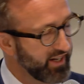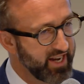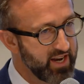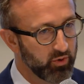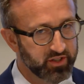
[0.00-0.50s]

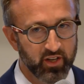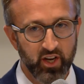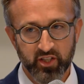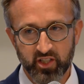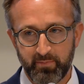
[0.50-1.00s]
and he was
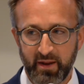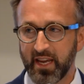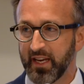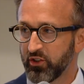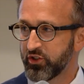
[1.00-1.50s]

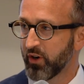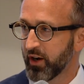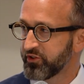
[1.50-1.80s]
speaking to our